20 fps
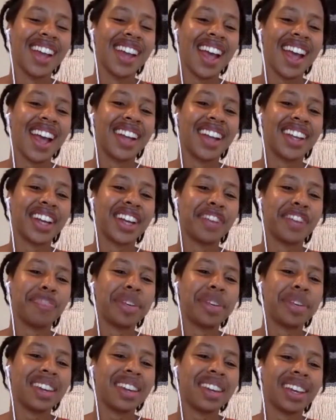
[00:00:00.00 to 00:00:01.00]
and of
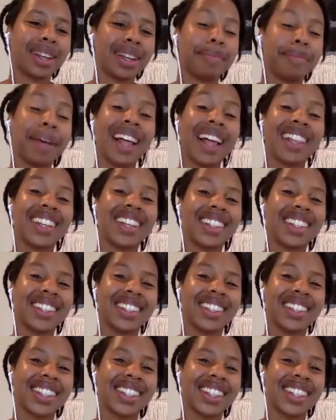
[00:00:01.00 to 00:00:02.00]
being in
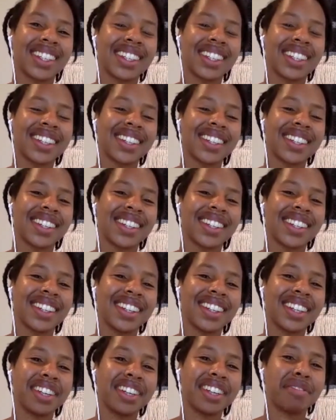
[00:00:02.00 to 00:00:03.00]
balance
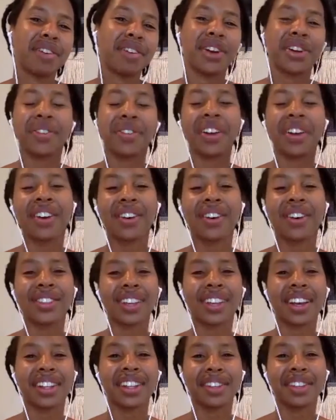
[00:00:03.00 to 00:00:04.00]
and of honoring all
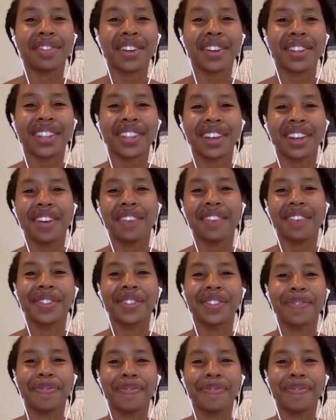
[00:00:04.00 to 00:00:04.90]
sides of ourselves.